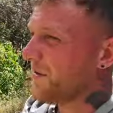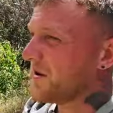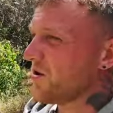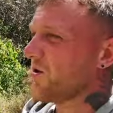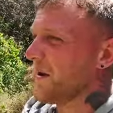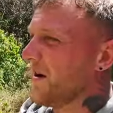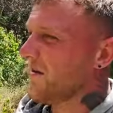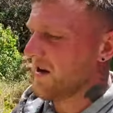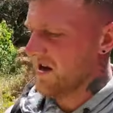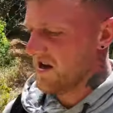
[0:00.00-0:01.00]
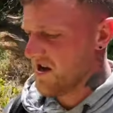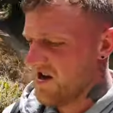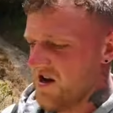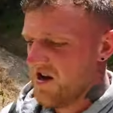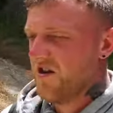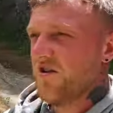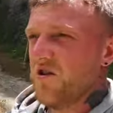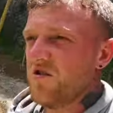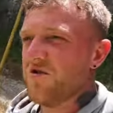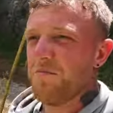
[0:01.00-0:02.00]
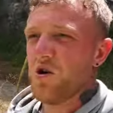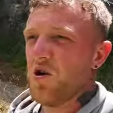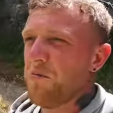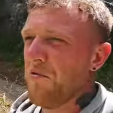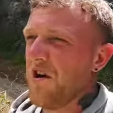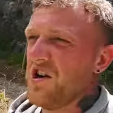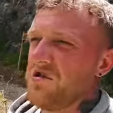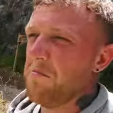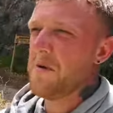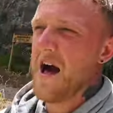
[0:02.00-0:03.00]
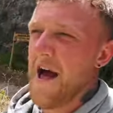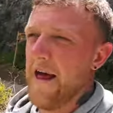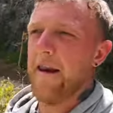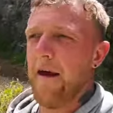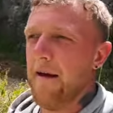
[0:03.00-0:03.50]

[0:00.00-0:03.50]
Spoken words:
are we talking about some pure British man?